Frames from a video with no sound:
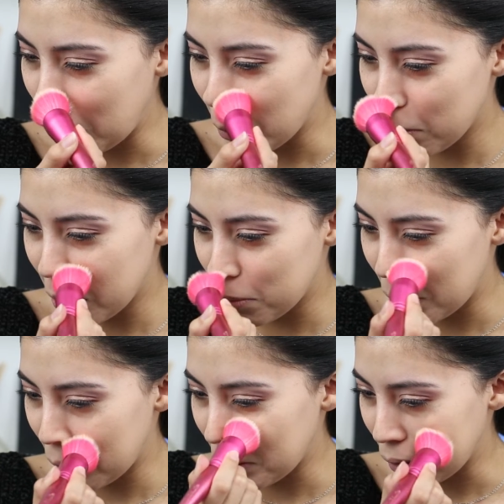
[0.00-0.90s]
know, maybe I'm
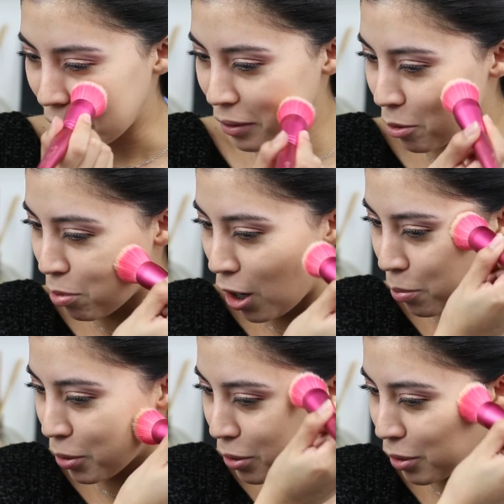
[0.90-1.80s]
not like
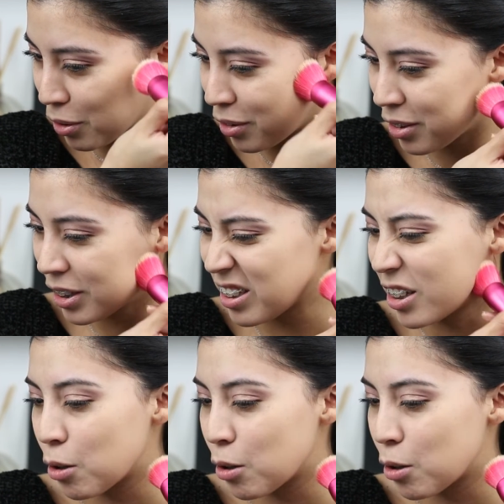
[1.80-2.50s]
that's